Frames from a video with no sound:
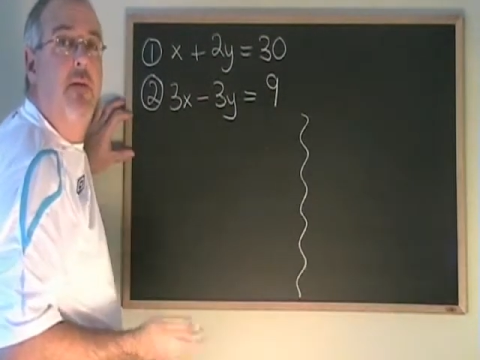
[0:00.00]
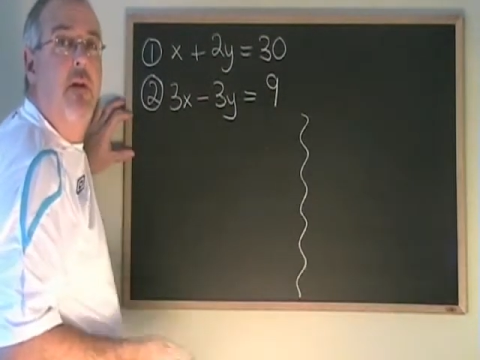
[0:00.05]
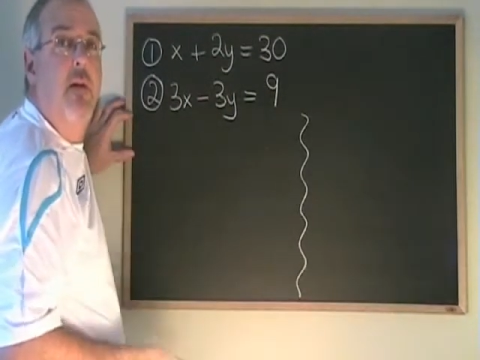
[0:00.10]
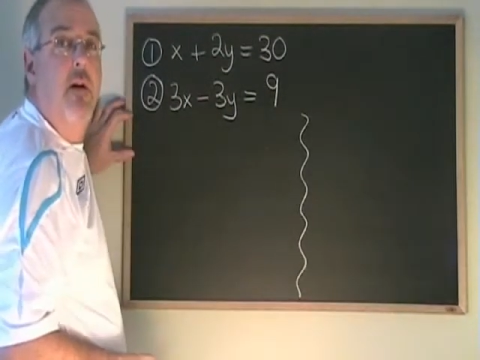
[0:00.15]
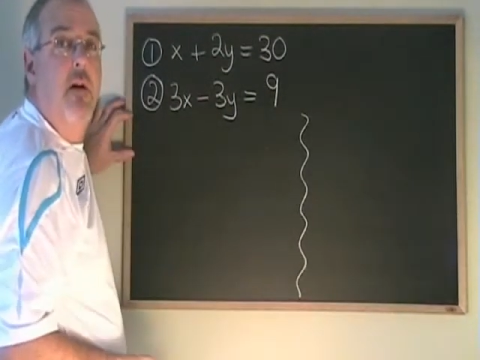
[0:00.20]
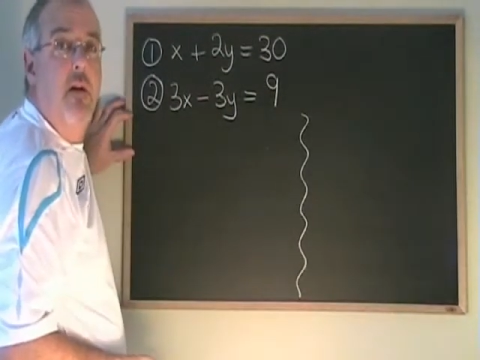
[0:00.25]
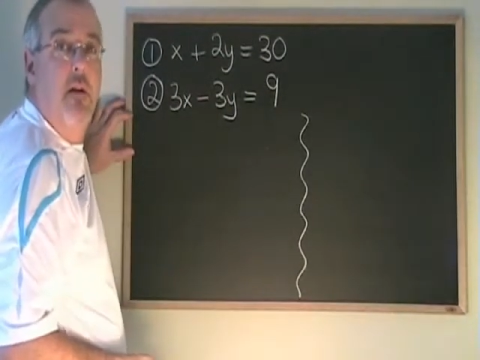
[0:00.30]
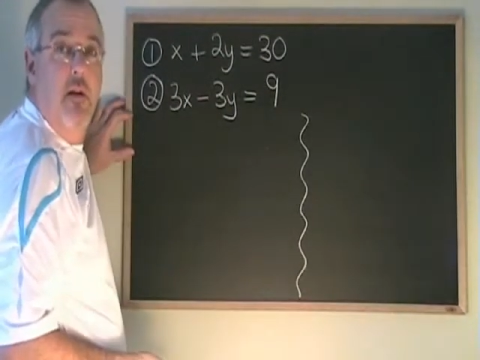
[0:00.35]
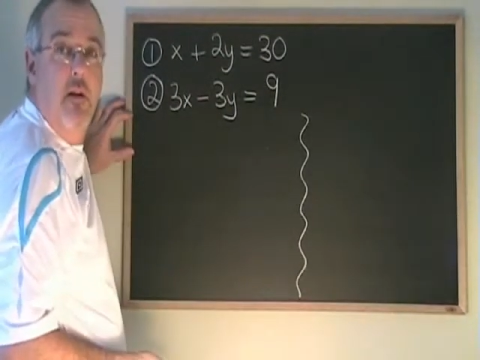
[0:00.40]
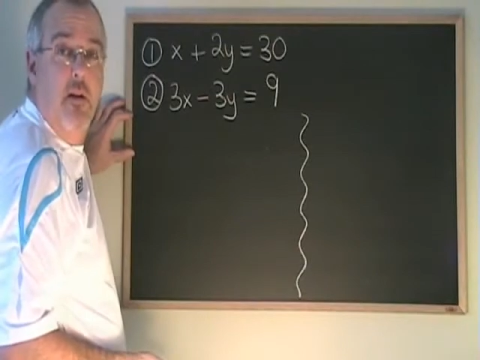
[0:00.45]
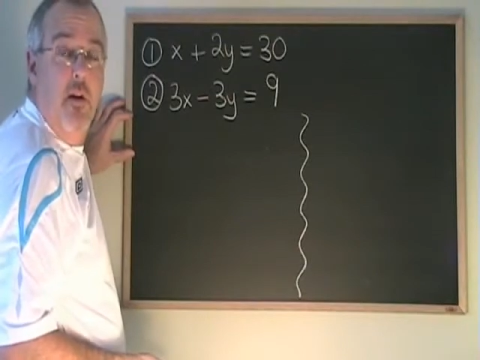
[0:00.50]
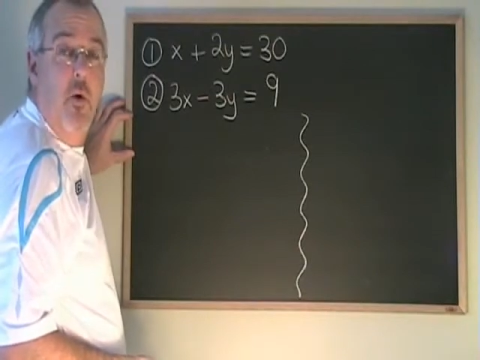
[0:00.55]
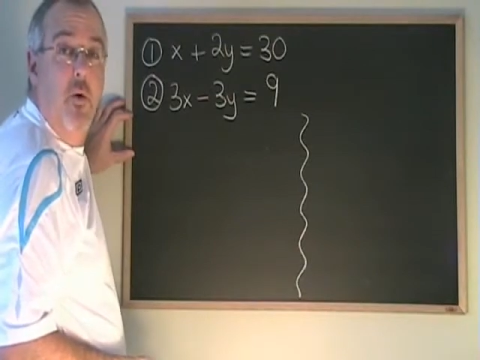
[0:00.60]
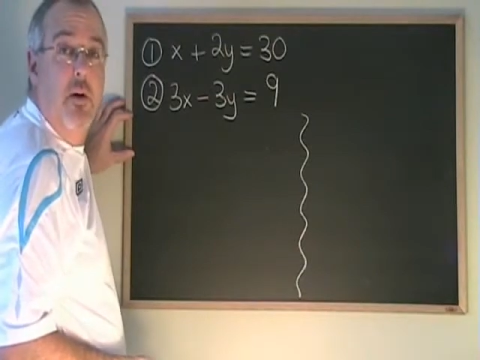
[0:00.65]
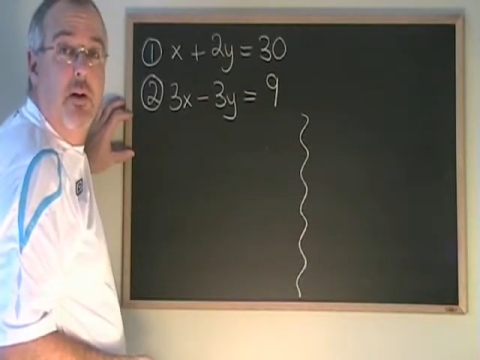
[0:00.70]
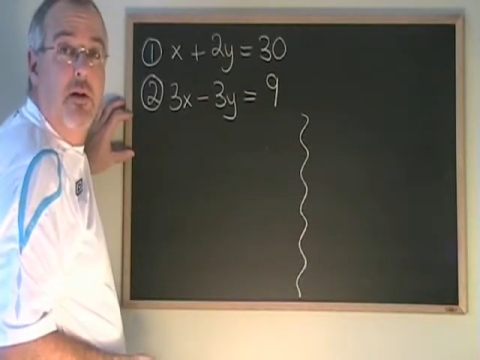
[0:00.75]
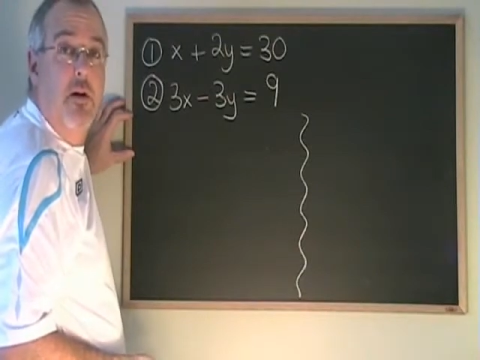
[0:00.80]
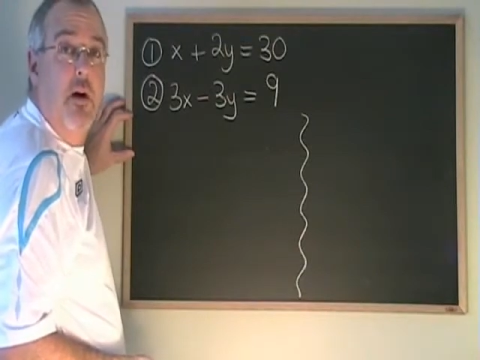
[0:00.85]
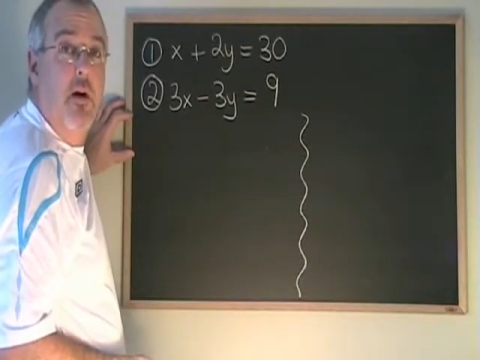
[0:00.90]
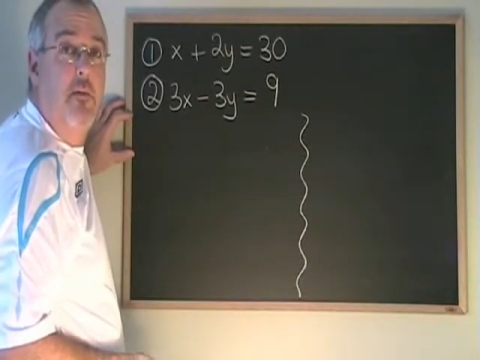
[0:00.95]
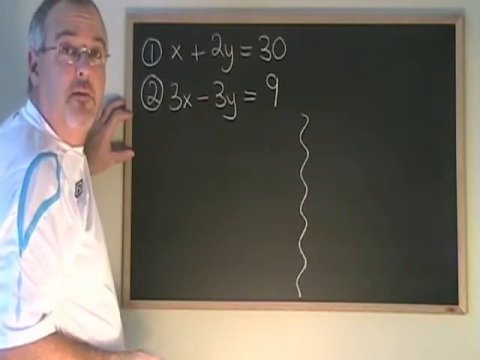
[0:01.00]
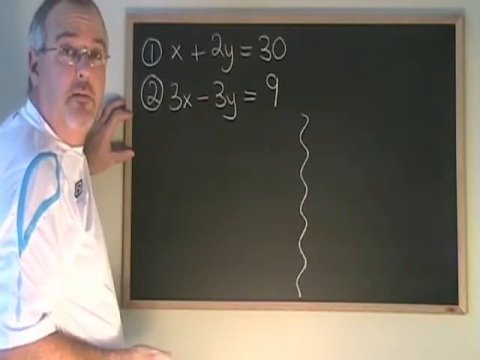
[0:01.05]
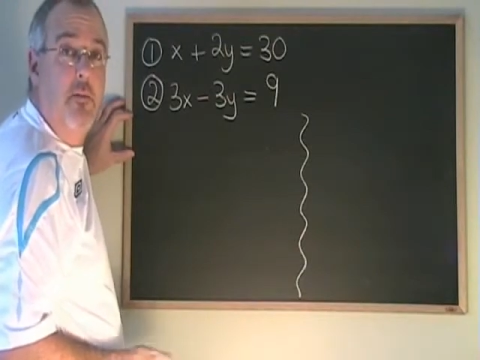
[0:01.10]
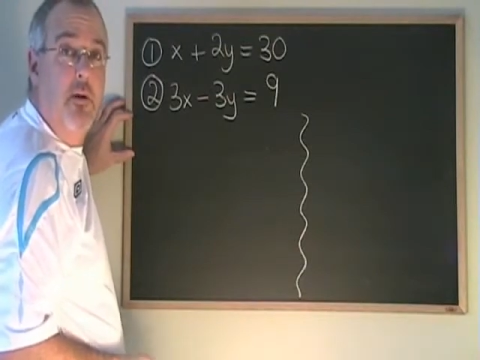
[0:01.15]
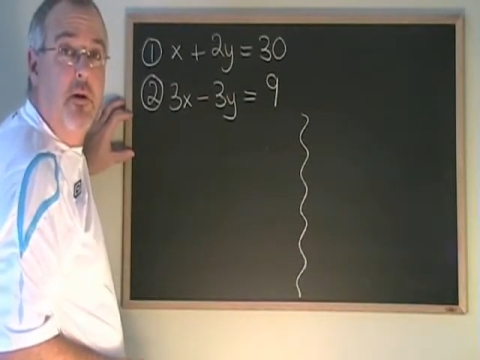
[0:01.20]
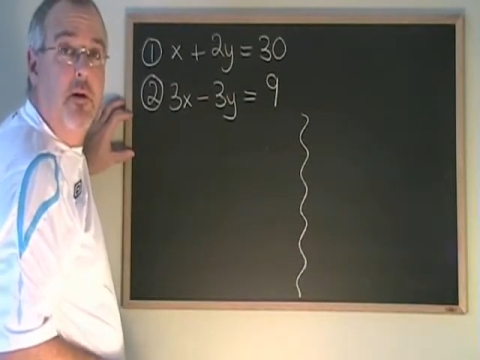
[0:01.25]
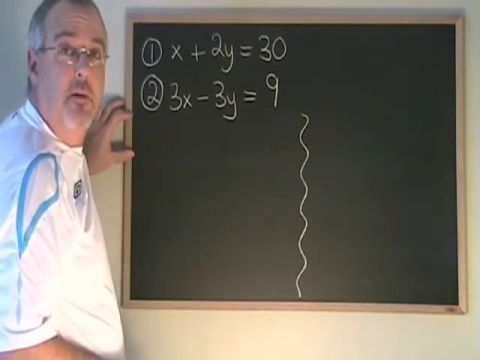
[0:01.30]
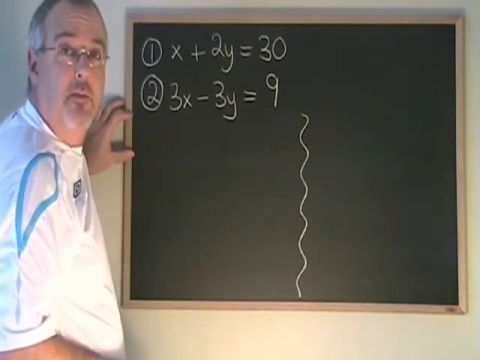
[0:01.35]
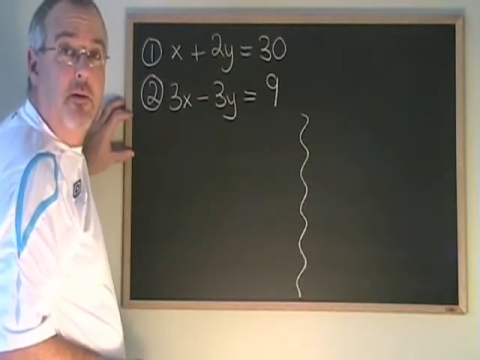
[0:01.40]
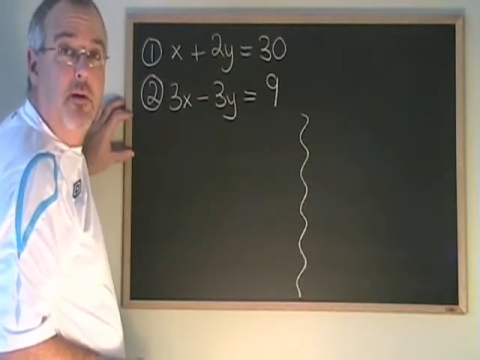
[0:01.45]
for the lowest
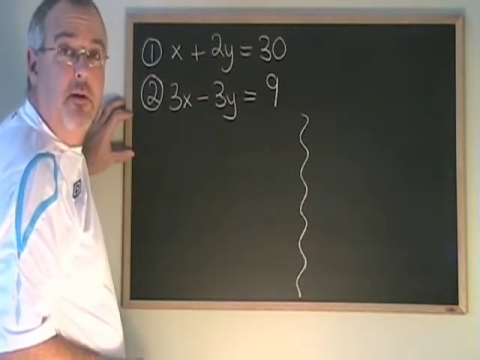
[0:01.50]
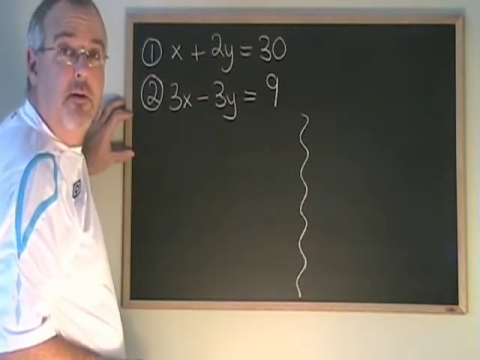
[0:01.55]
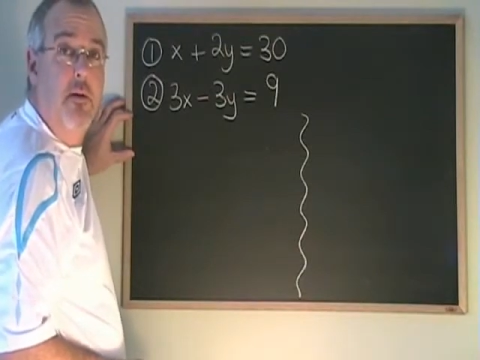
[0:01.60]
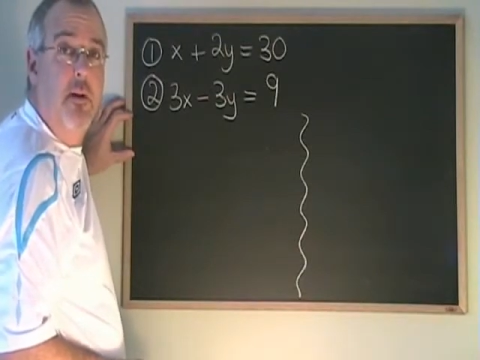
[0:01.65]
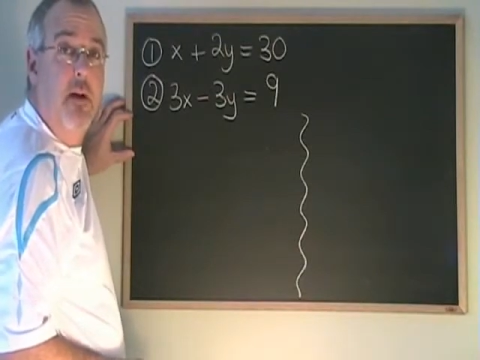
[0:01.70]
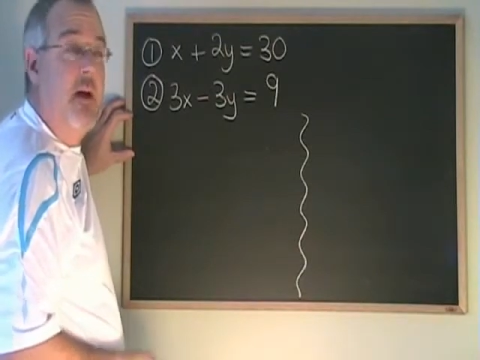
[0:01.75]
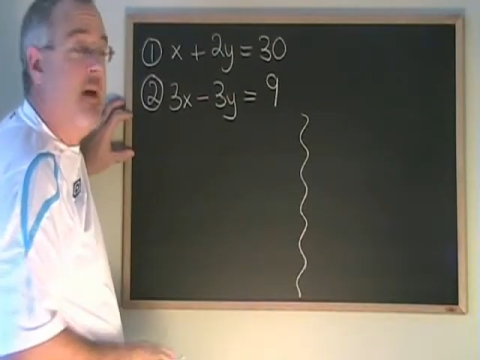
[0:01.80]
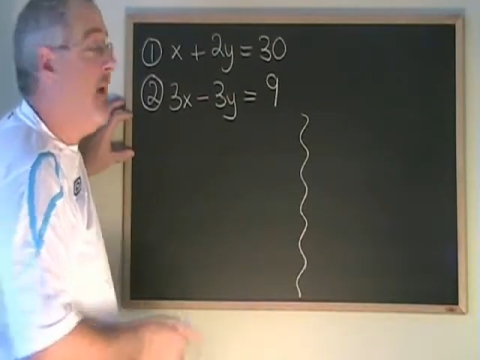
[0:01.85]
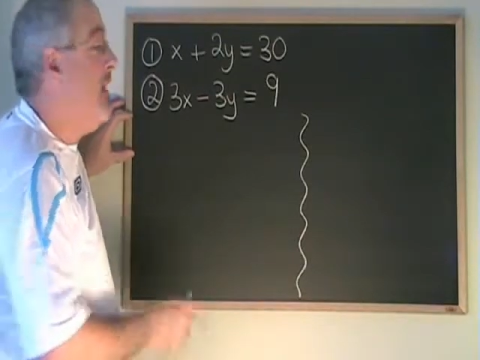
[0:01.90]
common multiple.